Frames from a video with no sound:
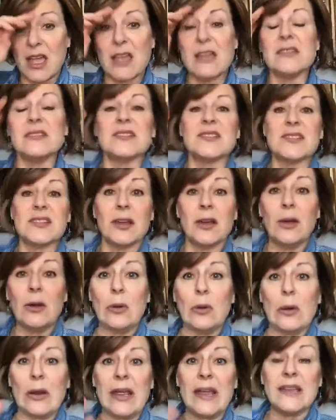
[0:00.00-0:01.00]
And
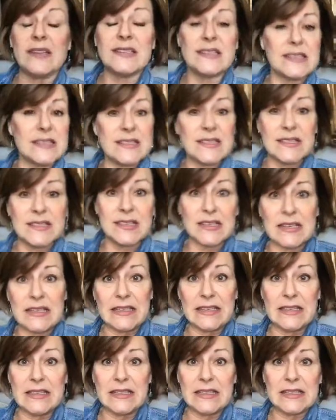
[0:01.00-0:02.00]
so it doesn't
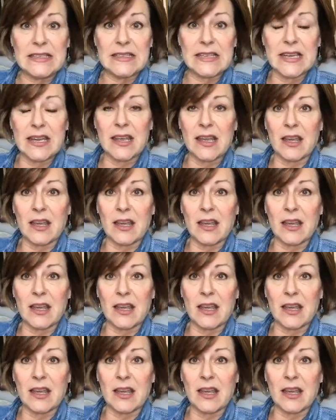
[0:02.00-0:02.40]
need